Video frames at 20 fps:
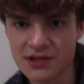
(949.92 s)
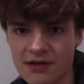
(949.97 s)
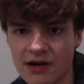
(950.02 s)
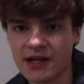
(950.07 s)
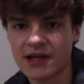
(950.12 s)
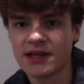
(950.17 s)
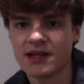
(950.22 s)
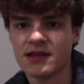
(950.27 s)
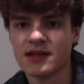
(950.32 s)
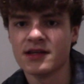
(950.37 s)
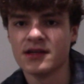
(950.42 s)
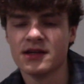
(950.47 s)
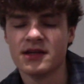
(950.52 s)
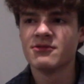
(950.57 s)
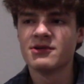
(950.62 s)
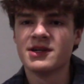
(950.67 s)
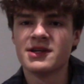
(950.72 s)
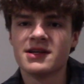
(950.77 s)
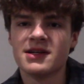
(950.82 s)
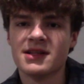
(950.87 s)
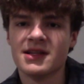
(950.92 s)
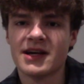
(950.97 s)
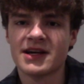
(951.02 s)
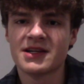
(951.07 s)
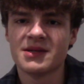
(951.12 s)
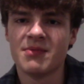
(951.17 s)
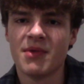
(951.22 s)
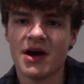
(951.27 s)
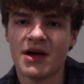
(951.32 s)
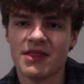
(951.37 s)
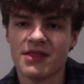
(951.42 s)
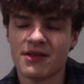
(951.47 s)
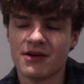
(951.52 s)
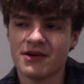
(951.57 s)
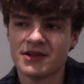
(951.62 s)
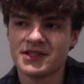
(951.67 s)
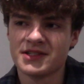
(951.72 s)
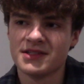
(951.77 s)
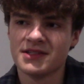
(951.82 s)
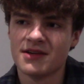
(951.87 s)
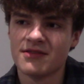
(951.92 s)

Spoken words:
so I can like recollect my thoughts and